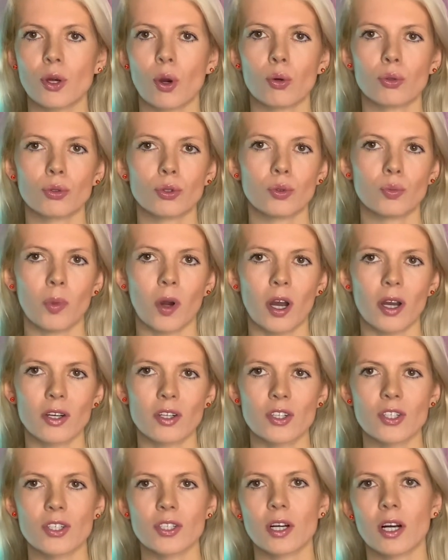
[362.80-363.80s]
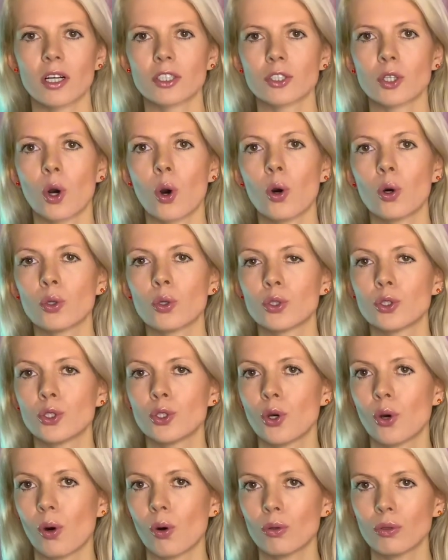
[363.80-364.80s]
occupiers are
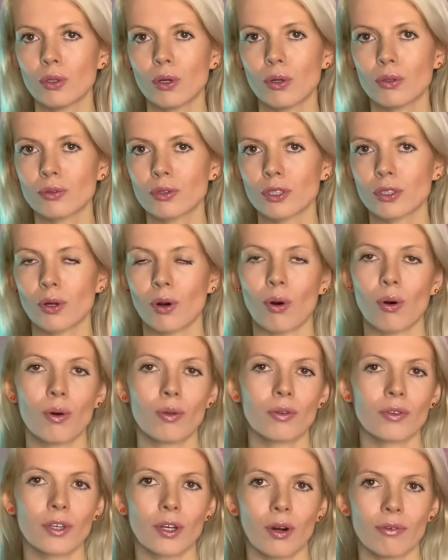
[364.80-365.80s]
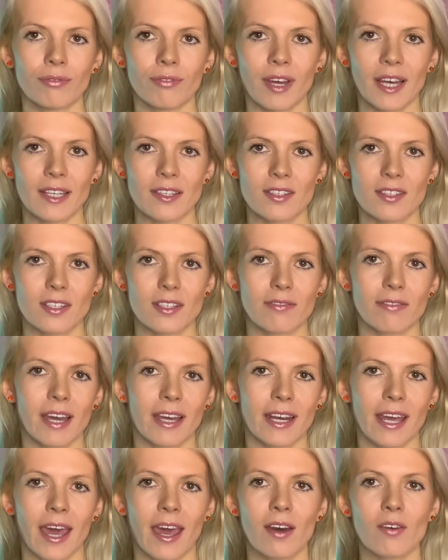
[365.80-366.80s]
no longer on the offensive
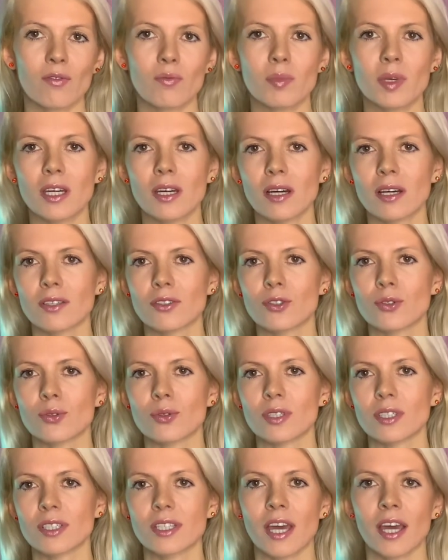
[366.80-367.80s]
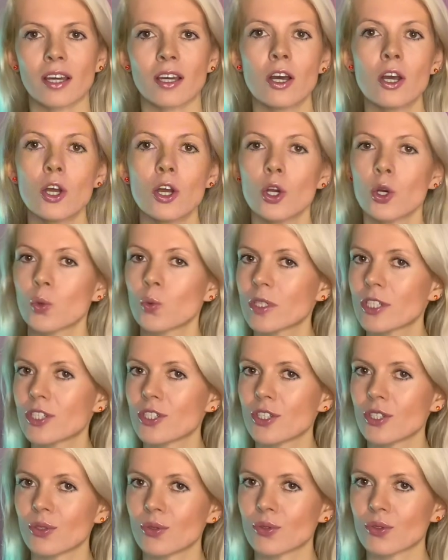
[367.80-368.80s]
and have begun to attack
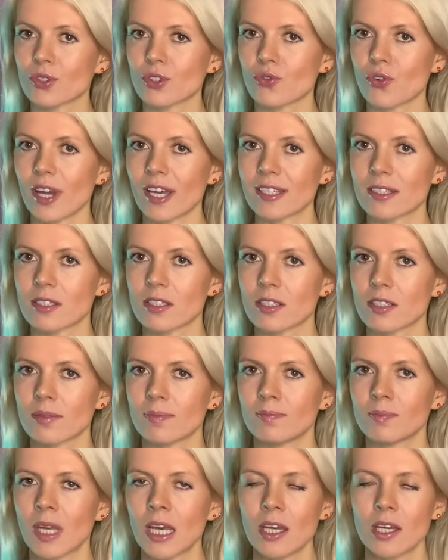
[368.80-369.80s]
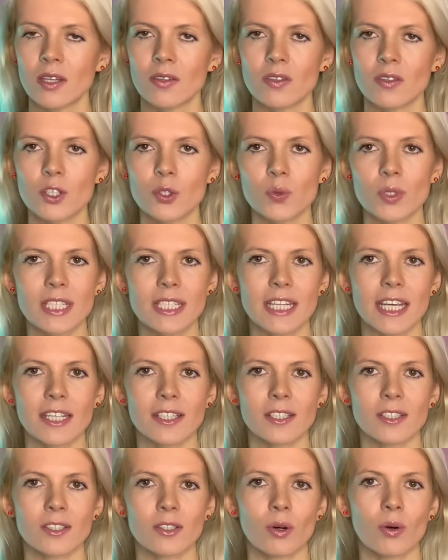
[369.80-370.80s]
with new strength. This was
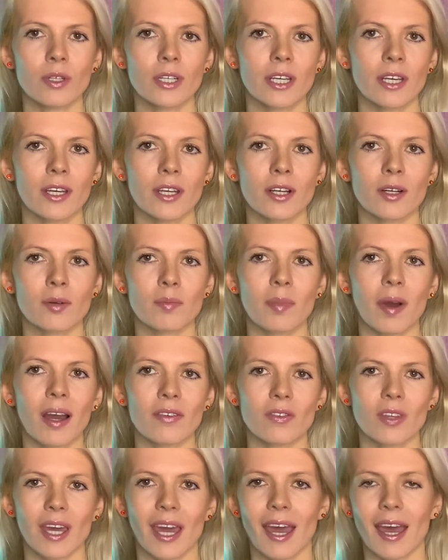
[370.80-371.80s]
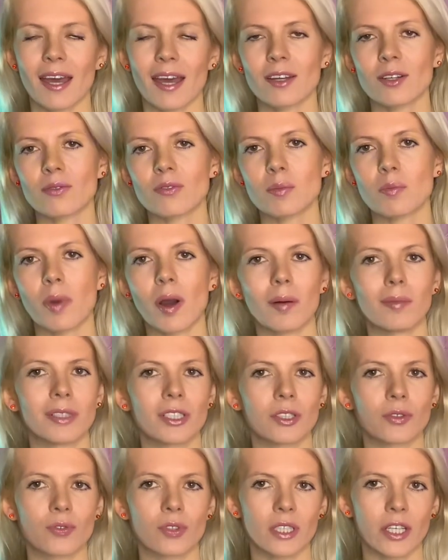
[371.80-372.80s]
stated on air by the head of the
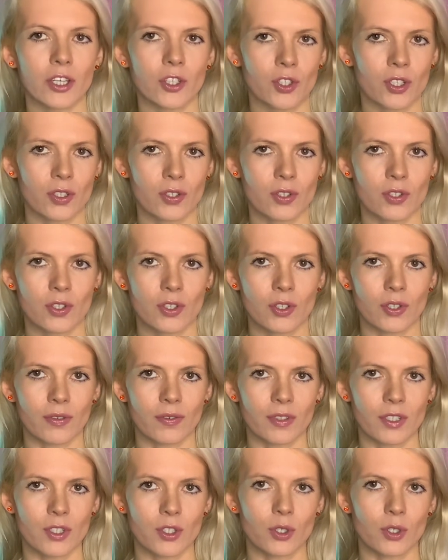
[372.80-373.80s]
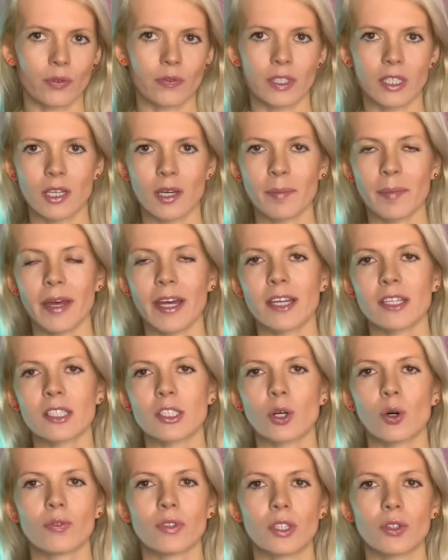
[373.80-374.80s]
Public Relations Service of the Command
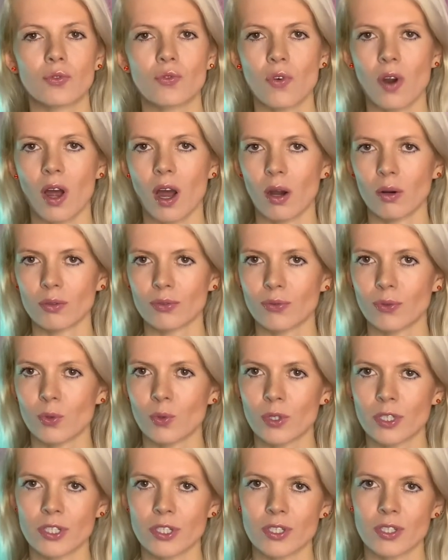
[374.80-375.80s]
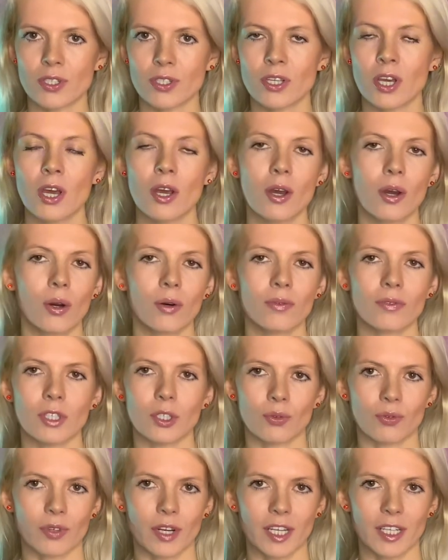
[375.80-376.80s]
of the Ground Forces of the
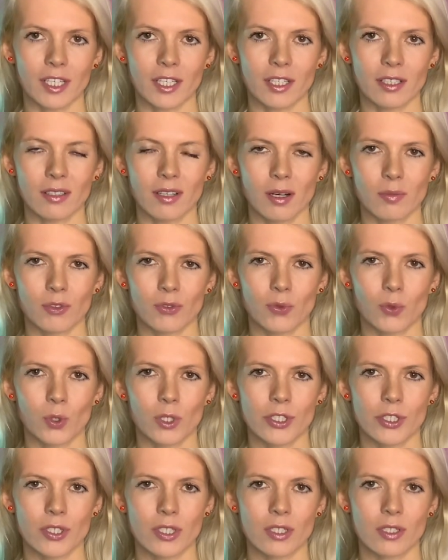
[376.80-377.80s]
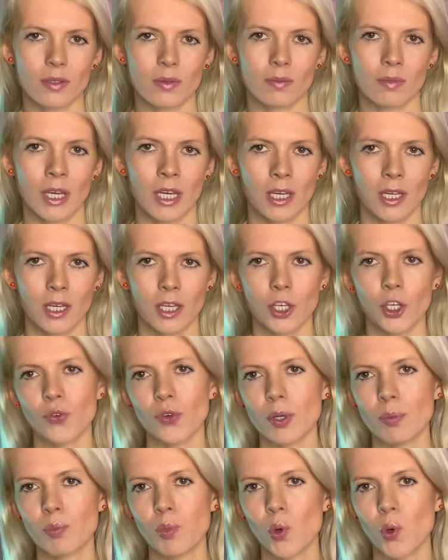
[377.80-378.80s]
Ukrainian Armed Forces. He
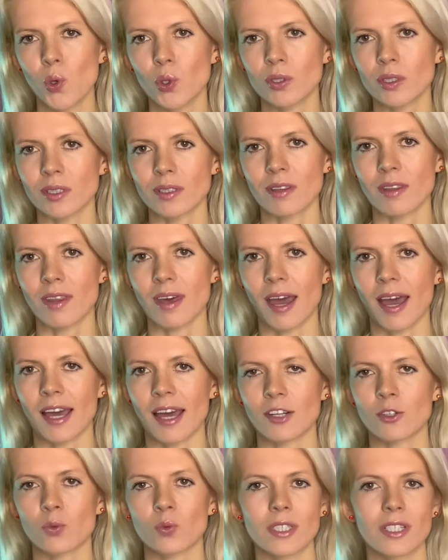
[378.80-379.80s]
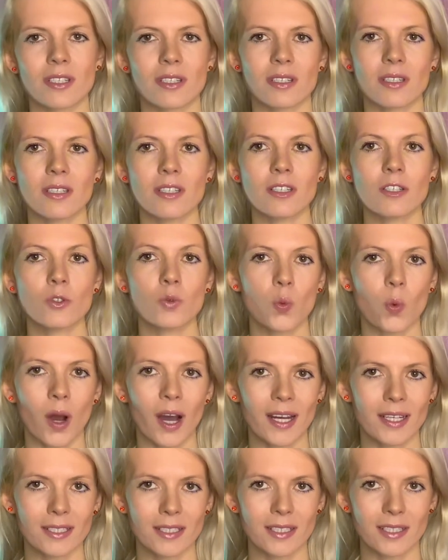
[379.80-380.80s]
reported that within
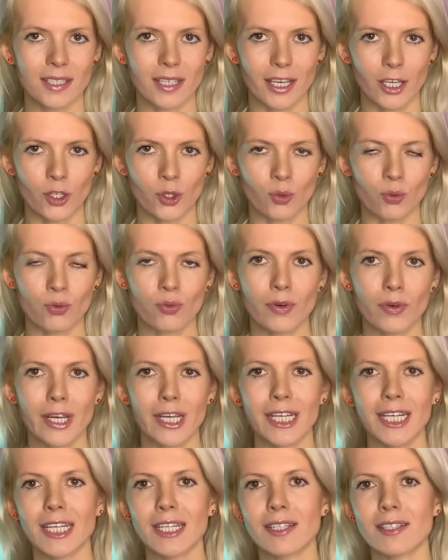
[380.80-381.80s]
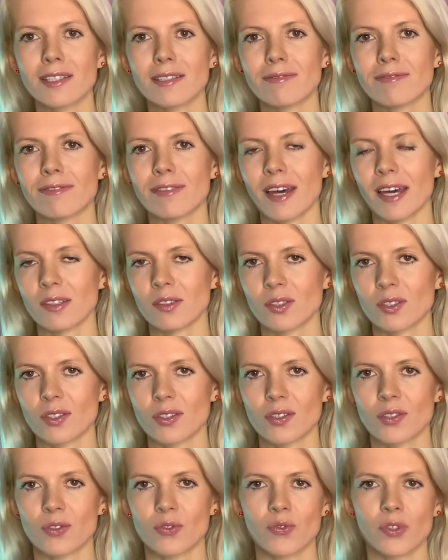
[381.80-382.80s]
one day, Ukrainian
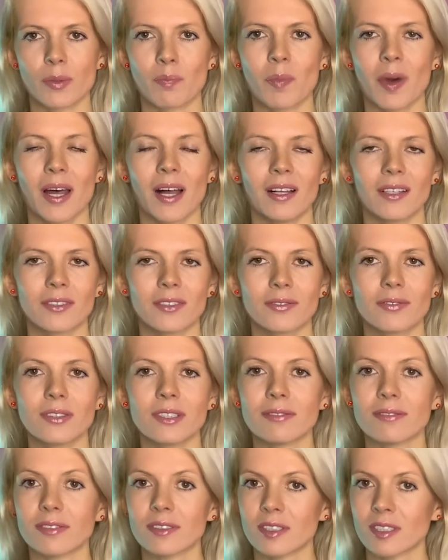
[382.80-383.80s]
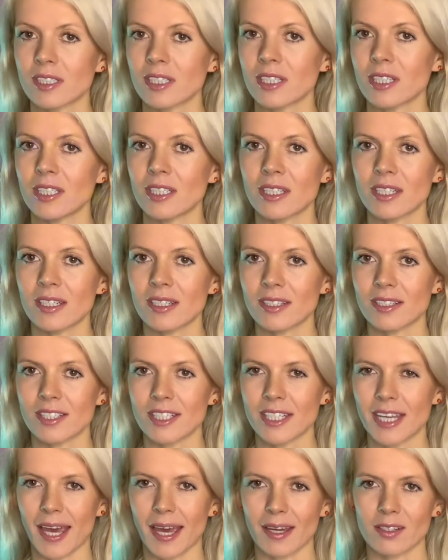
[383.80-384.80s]
defenders repelled 15
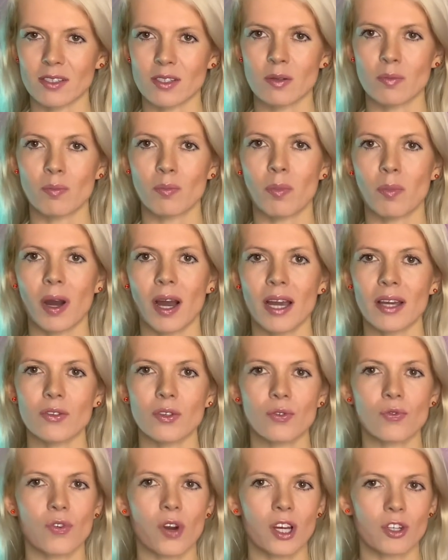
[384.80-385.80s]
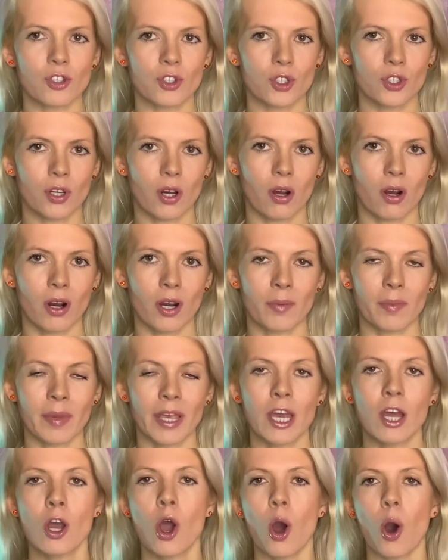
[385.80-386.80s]
attacks by the Russian army
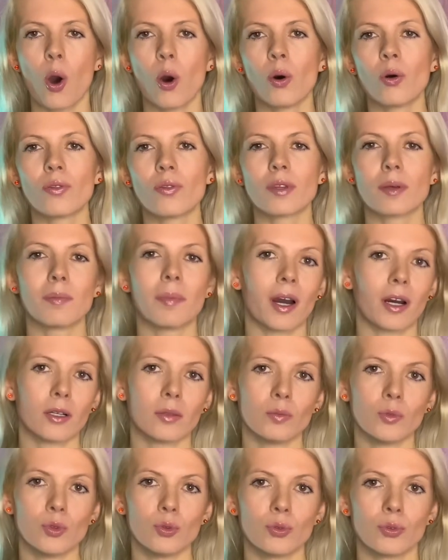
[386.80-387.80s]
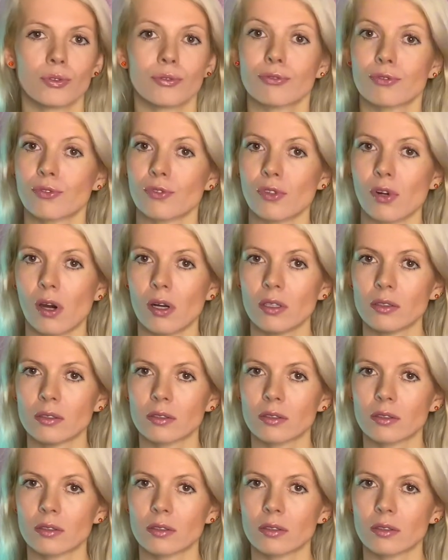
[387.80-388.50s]
on the Bakhmut front.